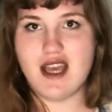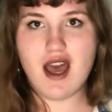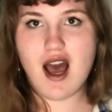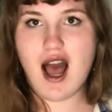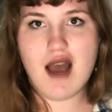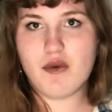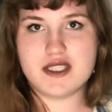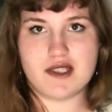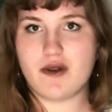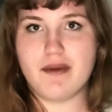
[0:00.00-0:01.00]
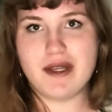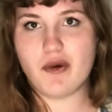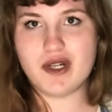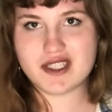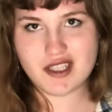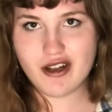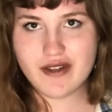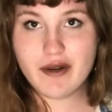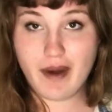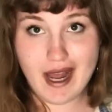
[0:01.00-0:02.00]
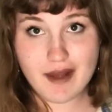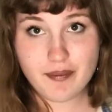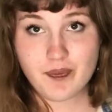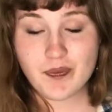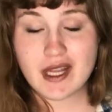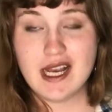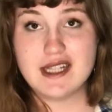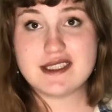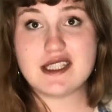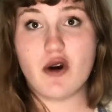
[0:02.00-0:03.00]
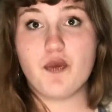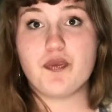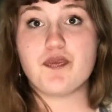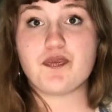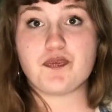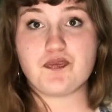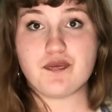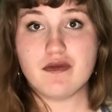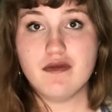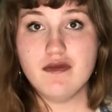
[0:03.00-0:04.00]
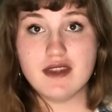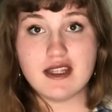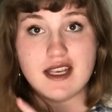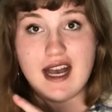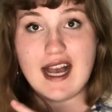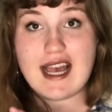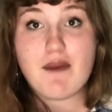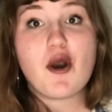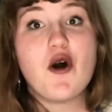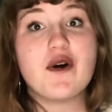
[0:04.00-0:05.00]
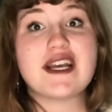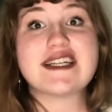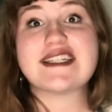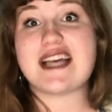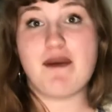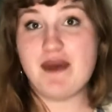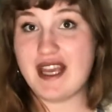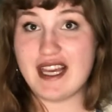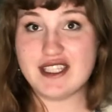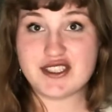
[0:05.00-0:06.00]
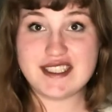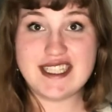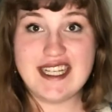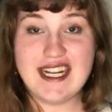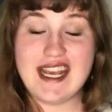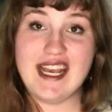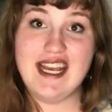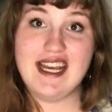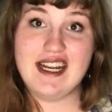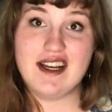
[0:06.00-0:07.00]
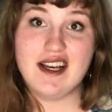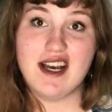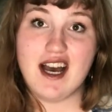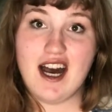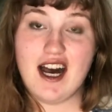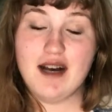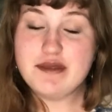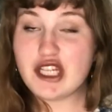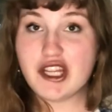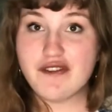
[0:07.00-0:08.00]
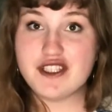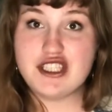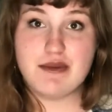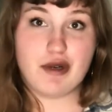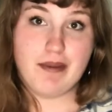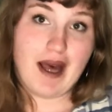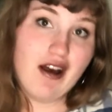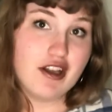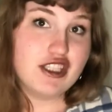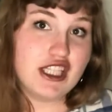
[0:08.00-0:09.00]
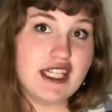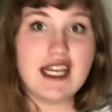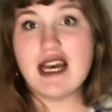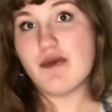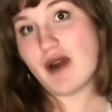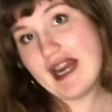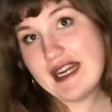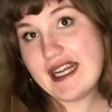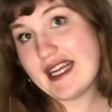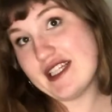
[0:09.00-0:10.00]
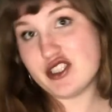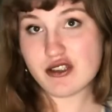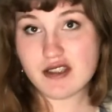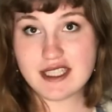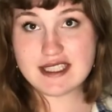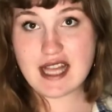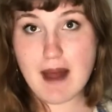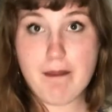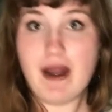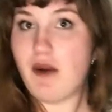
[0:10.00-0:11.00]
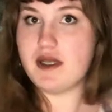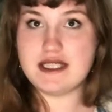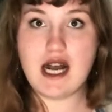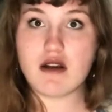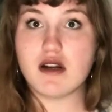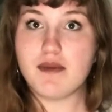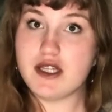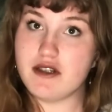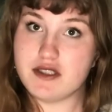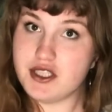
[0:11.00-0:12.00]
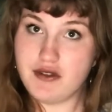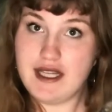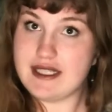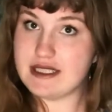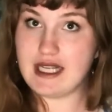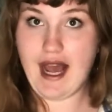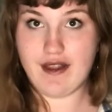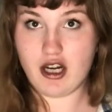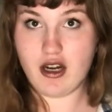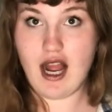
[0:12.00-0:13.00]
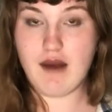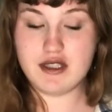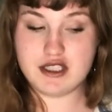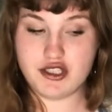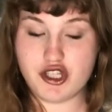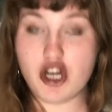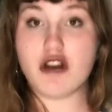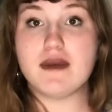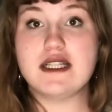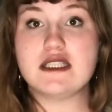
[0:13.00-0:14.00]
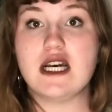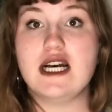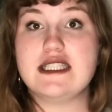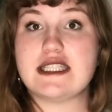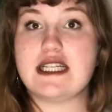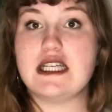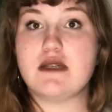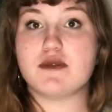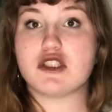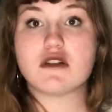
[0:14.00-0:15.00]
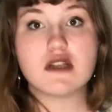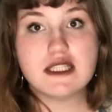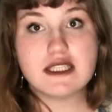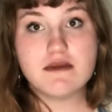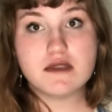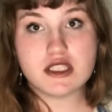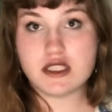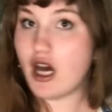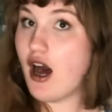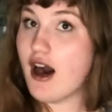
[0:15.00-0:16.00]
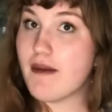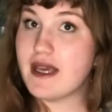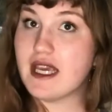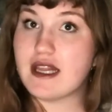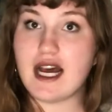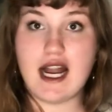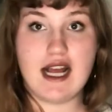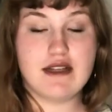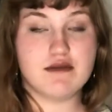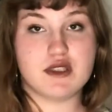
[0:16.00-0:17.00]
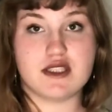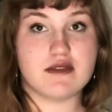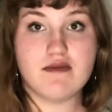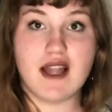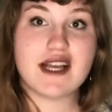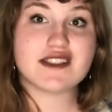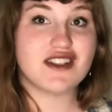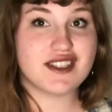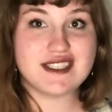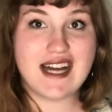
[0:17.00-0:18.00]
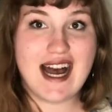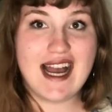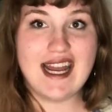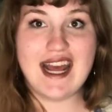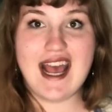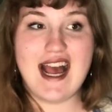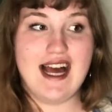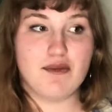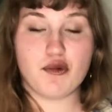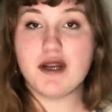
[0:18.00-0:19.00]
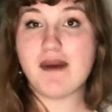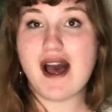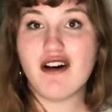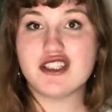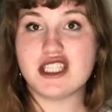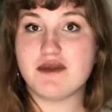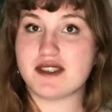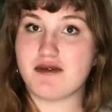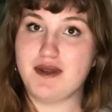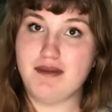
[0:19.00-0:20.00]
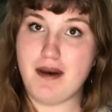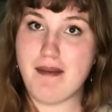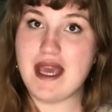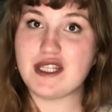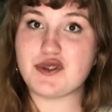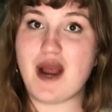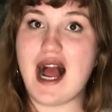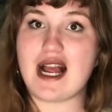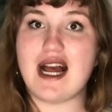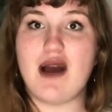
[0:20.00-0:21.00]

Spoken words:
I wasn't going to be the one to solve it, right? So I kept going, kept being interested in jellyfish and marine biology and writing and journalism, but I not going to put those two things together. I was determined to keep journalism just a hobby that I just liked on the side, and marine biology was going to be my main track.